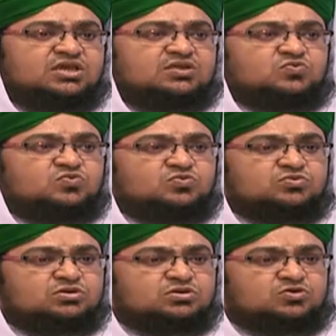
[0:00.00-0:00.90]
and who
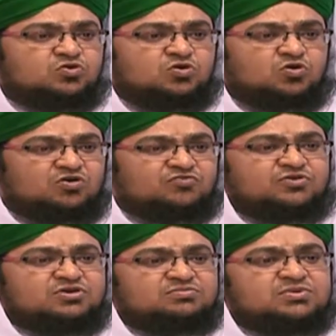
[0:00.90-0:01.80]
don't
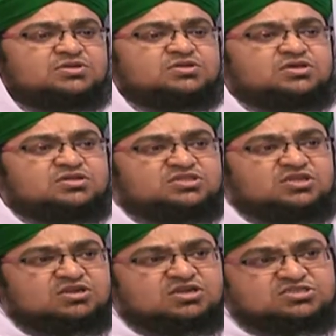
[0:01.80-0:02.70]
offer
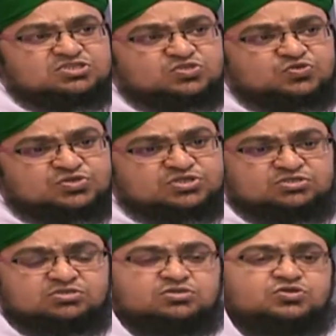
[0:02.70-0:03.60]
their religious
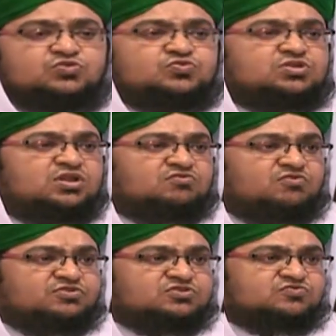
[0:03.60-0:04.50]
duties due to the love
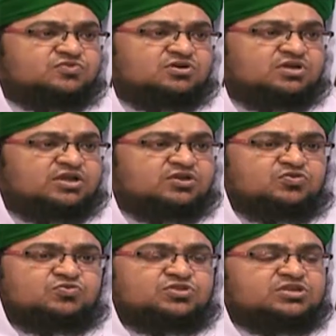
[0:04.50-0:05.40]
of this world and due
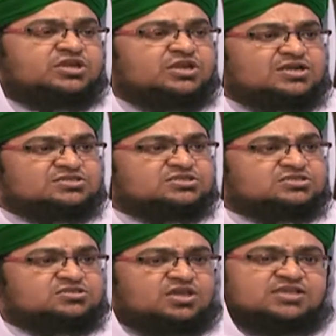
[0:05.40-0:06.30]
to their
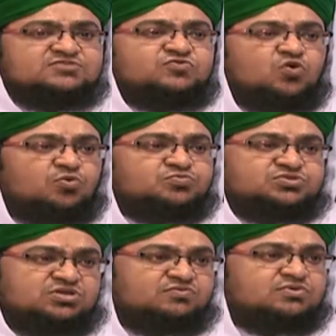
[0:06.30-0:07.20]
heedlessness, as we
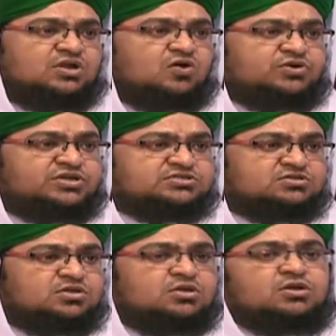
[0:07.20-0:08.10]
observe nowadays,
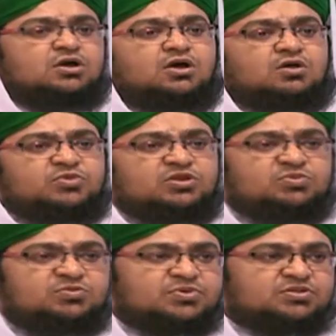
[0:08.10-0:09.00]
how many
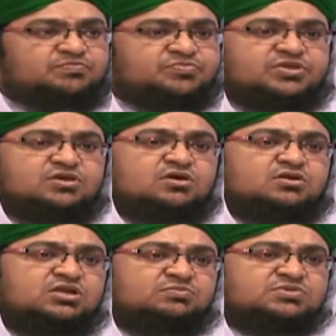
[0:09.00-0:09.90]
people, they are
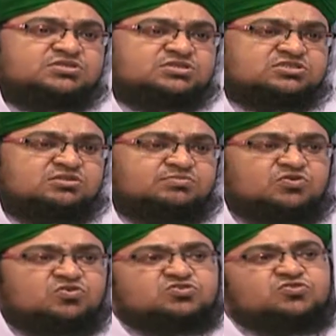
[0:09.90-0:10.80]
running business, and
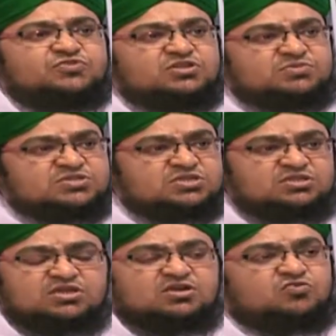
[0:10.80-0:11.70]
because of their business
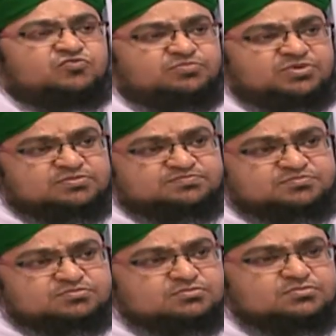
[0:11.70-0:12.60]
they can't offer prayer
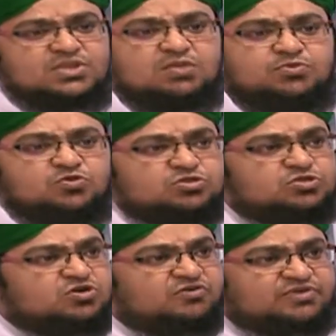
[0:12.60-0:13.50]
because they
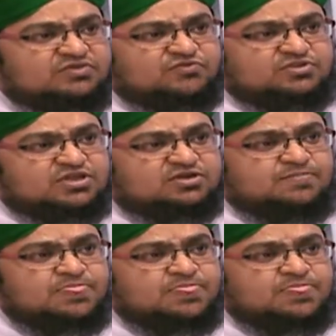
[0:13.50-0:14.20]
don't have time for that.